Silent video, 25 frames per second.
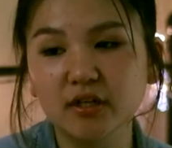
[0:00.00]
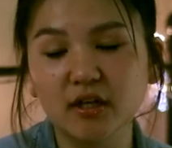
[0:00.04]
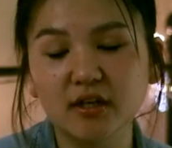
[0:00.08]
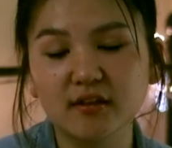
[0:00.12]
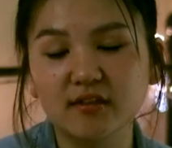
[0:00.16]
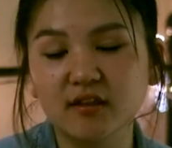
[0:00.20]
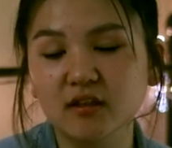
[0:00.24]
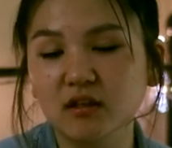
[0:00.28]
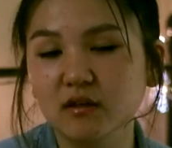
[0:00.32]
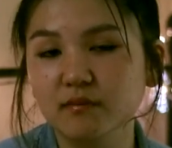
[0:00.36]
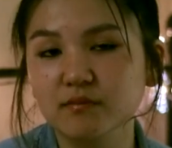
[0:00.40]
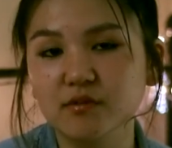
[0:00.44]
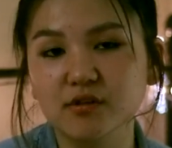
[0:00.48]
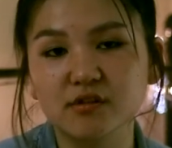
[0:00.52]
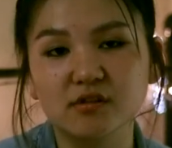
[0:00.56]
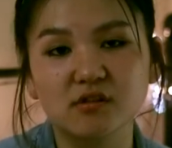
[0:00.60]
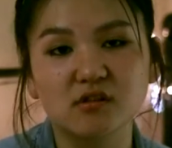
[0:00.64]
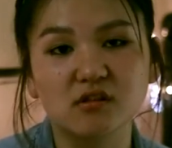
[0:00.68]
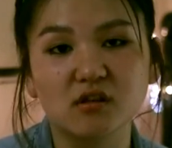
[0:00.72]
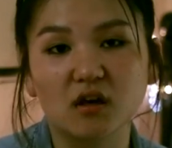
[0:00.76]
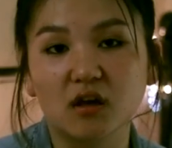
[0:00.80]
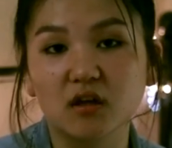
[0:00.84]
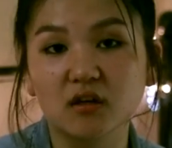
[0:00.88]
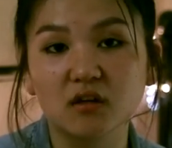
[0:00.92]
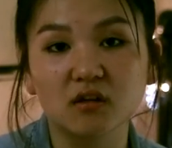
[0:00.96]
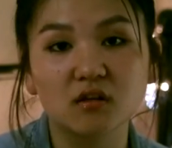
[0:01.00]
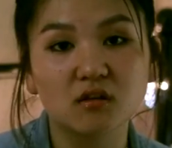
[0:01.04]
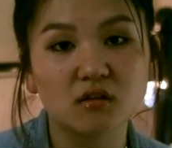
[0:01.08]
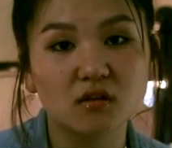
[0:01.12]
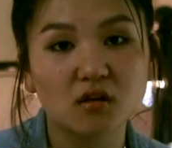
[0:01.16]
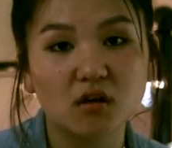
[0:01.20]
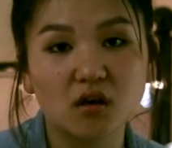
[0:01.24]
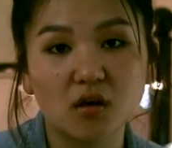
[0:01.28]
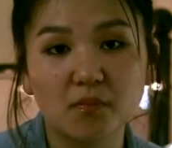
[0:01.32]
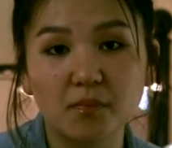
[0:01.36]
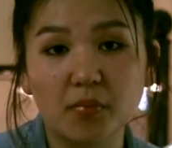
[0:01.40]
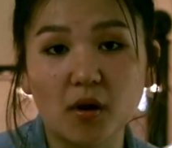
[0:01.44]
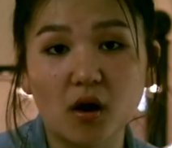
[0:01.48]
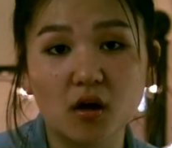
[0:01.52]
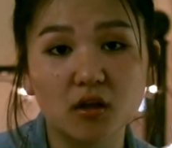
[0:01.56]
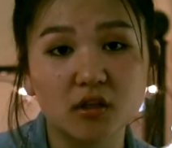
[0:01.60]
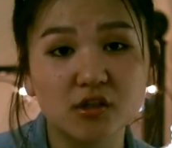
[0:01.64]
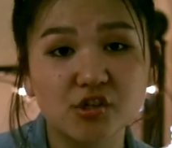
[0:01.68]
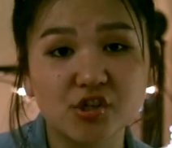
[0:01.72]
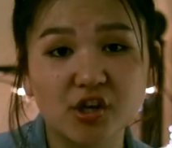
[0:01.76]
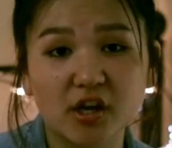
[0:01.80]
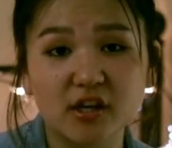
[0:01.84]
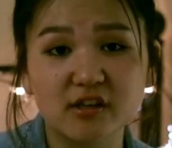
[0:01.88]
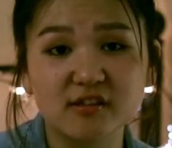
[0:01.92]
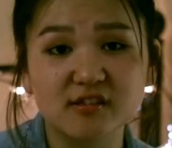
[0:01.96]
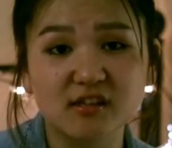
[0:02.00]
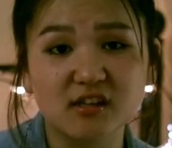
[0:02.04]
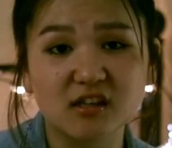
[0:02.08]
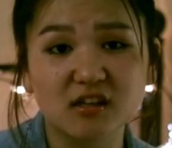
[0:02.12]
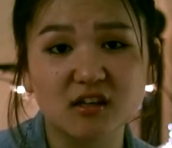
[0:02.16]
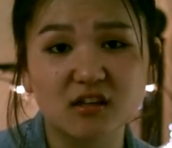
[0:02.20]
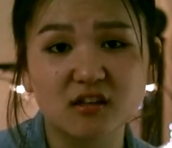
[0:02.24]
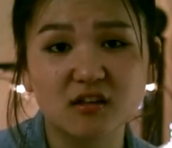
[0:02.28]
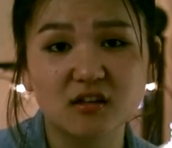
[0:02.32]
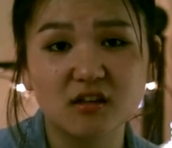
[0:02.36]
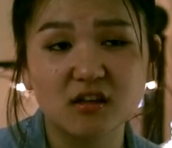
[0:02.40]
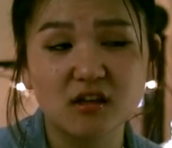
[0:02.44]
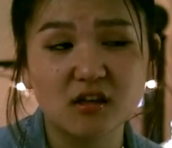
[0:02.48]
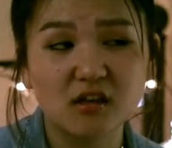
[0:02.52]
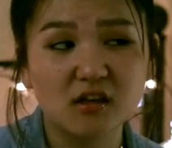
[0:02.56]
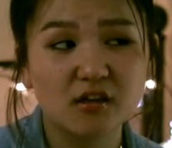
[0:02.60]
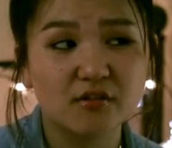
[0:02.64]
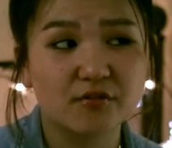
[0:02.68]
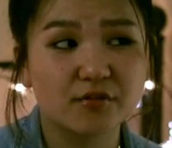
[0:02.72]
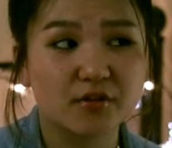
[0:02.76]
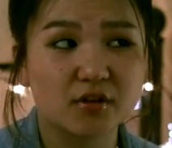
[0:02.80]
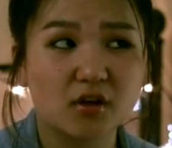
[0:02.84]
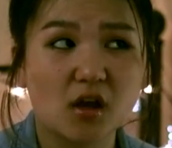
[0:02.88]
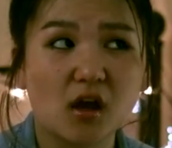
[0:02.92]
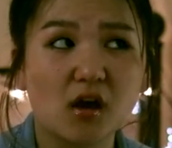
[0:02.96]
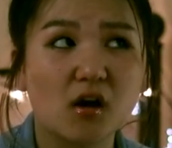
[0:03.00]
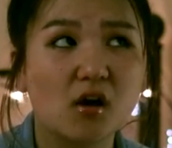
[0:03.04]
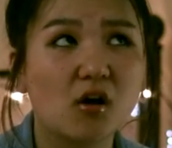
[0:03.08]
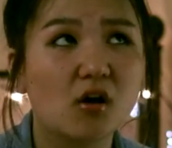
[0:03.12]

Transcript: I think I'm just done apologizing for not